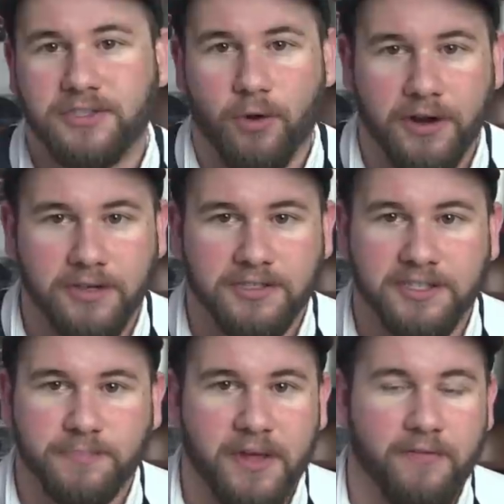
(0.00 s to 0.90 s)
tutorials,
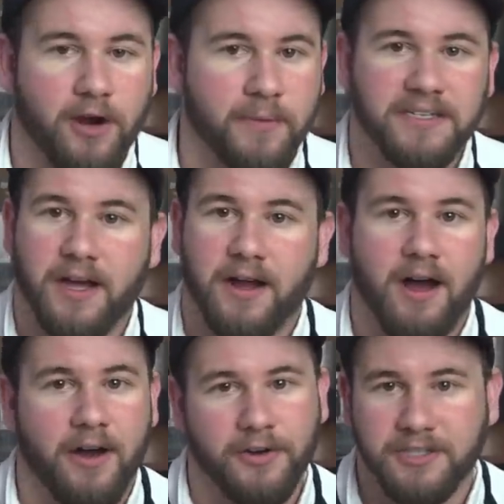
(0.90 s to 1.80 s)
so this may have already been done a
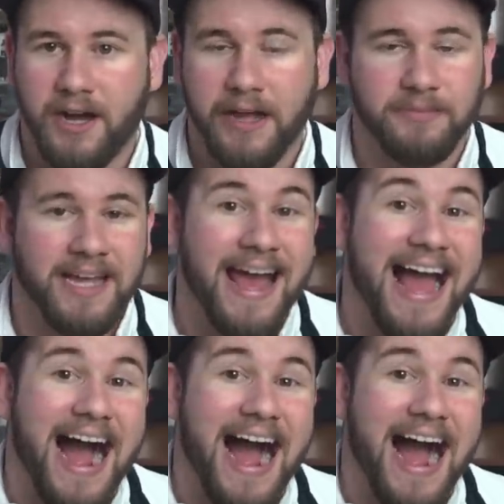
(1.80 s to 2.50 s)
hundred times.